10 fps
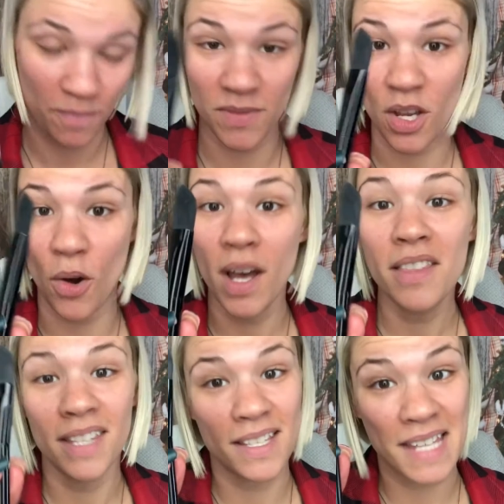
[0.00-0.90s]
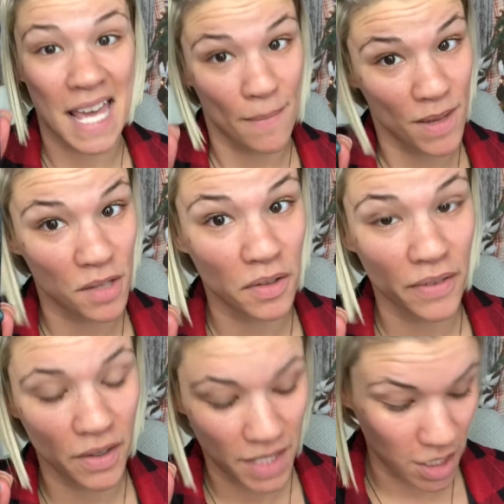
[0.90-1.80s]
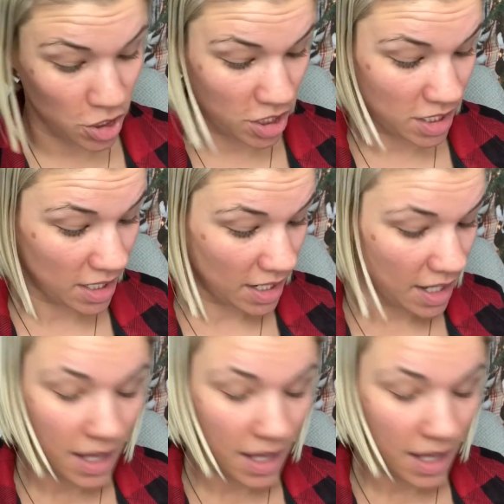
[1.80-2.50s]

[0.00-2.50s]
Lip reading: So this can be used for foundation.